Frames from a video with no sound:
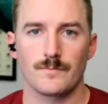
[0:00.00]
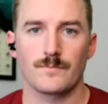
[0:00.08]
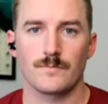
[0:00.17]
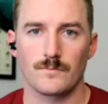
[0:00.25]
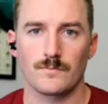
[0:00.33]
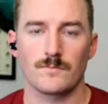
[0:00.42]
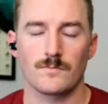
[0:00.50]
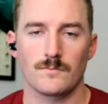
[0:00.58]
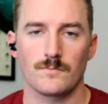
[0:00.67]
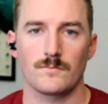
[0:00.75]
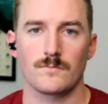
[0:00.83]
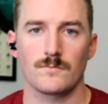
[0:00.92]

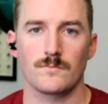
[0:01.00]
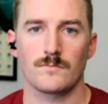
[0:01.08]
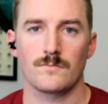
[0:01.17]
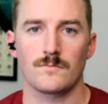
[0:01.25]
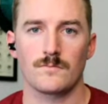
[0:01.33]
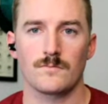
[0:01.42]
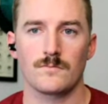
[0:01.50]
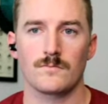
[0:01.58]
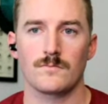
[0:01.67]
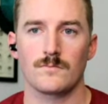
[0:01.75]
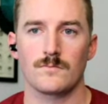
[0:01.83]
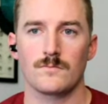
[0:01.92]

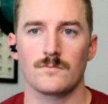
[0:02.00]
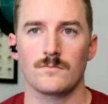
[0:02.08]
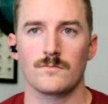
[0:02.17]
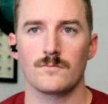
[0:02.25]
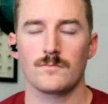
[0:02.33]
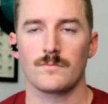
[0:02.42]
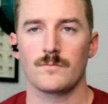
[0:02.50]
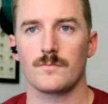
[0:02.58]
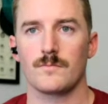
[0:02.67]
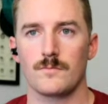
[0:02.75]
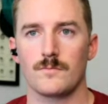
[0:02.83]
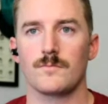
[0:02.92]

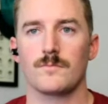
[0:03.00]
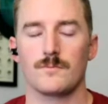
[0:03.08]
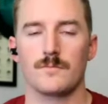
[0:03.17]
This person isn't speaking.